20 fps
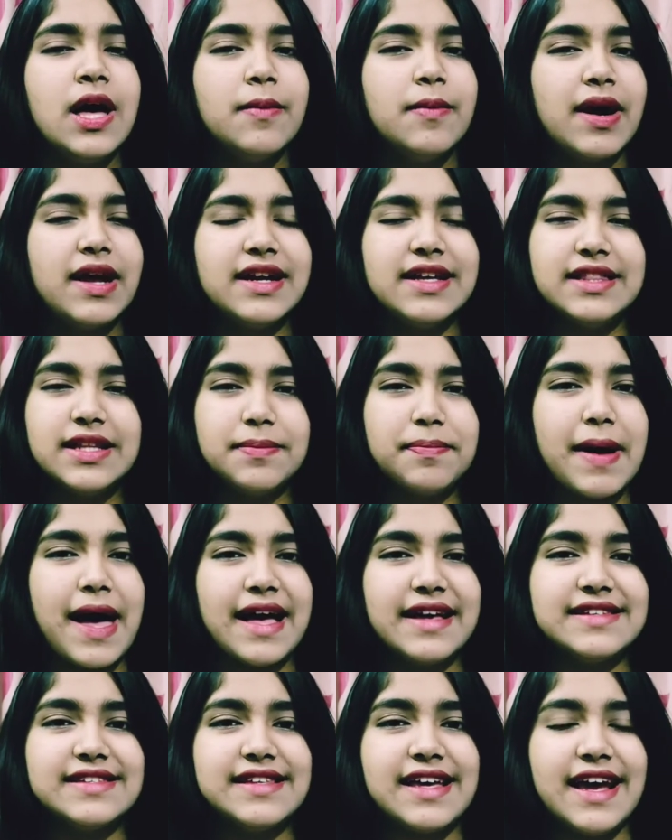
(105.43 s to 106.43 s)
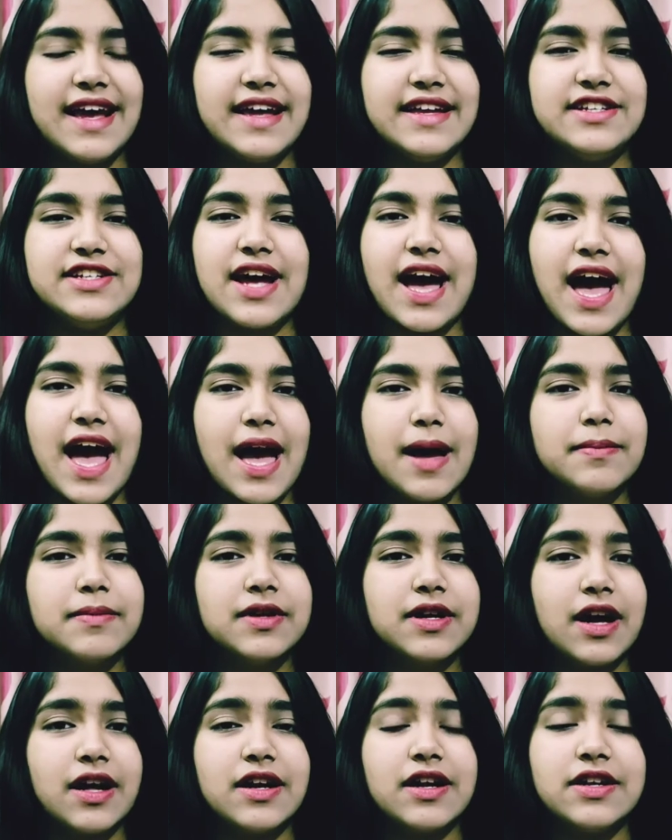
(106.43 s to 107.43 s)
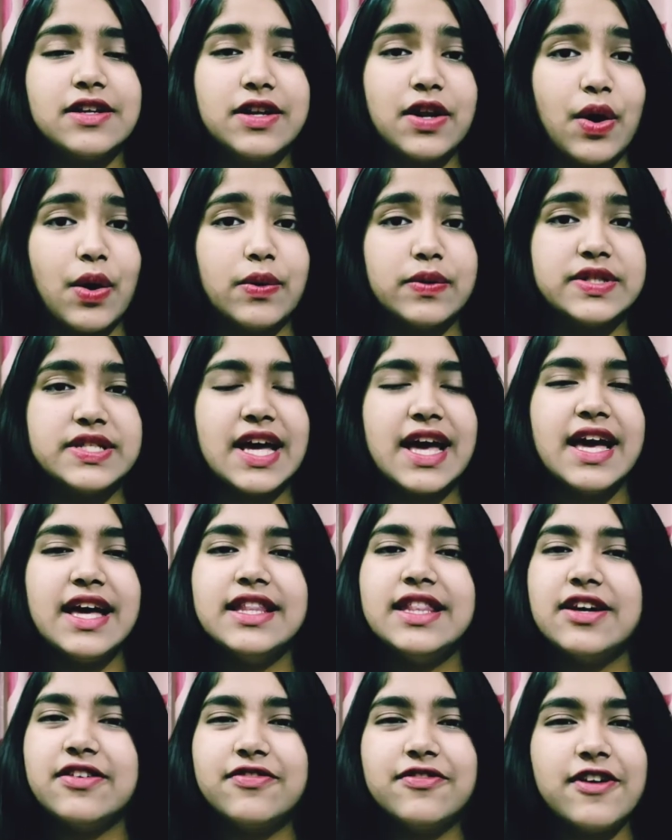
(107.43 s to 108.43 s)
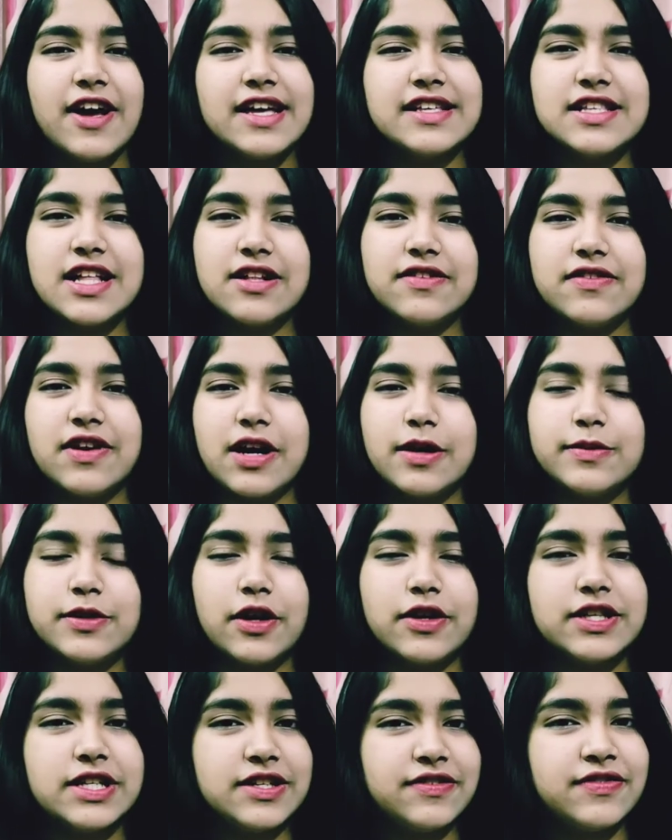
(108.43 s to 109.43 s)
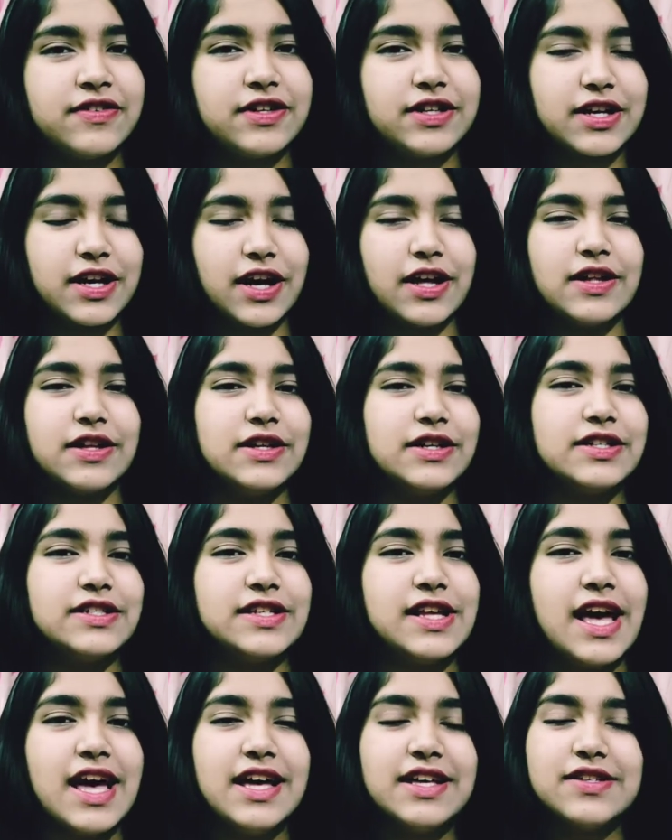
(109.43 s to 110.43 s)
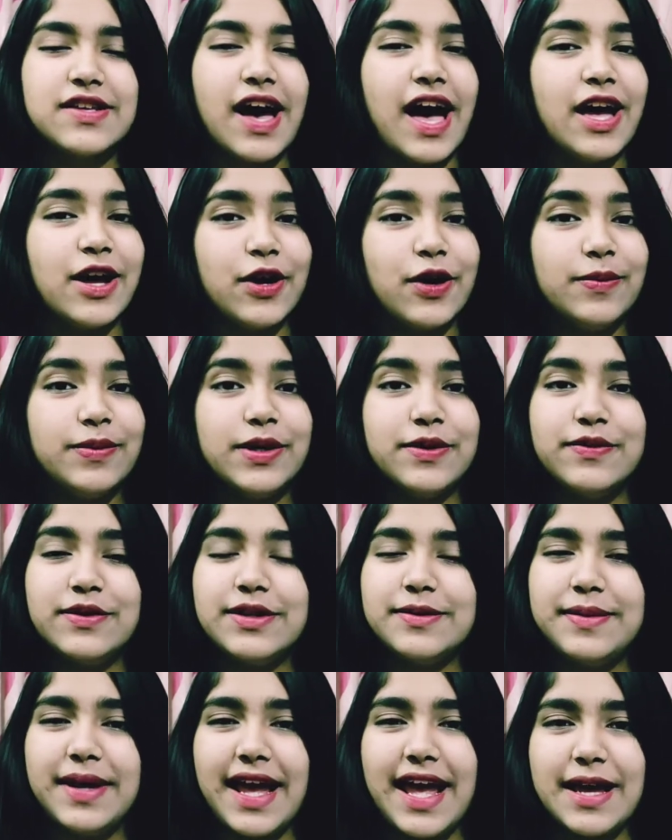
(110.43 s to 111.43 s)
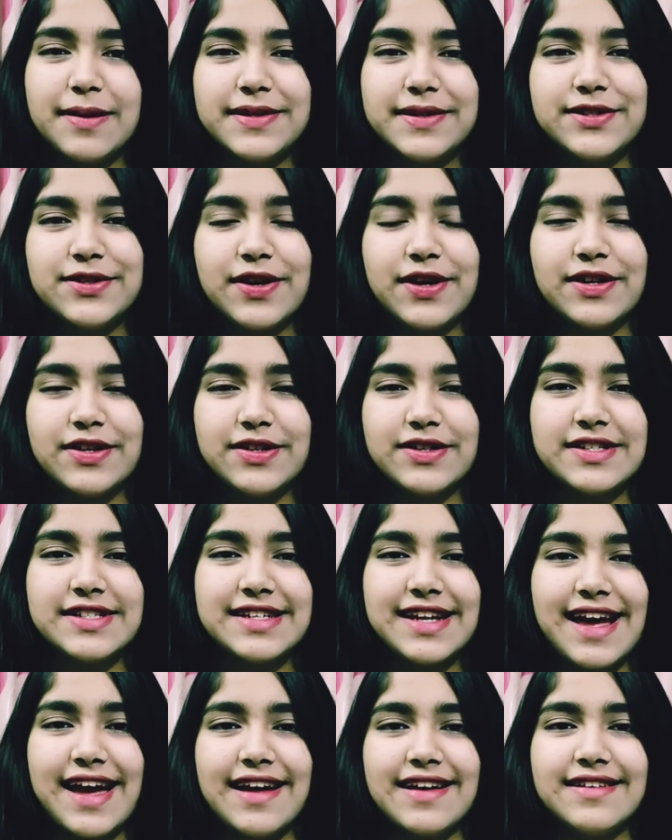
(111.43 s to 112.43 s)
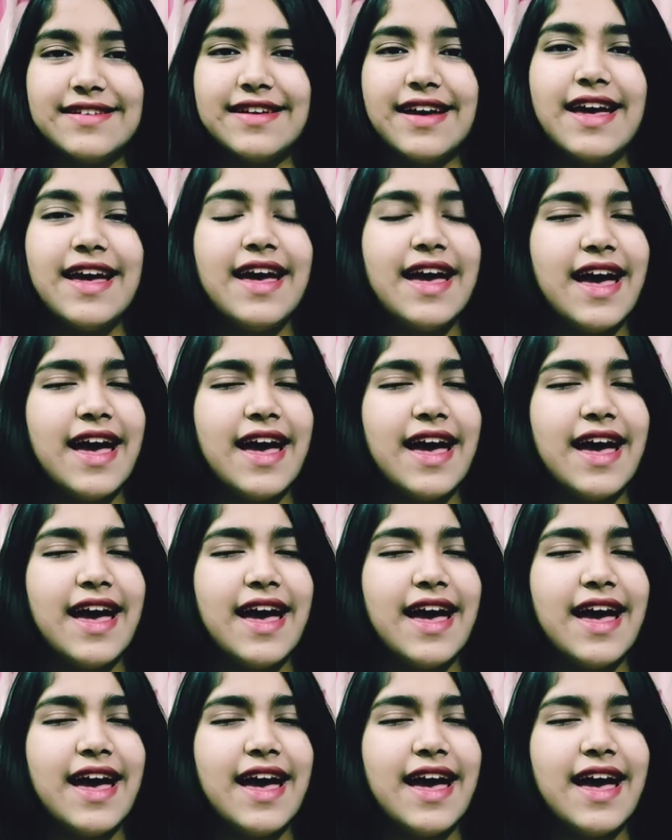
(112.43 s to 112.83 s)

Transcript: But in the passage, I'm gonna note the phrasal verbs on different colors, so I hope you will be able to understand.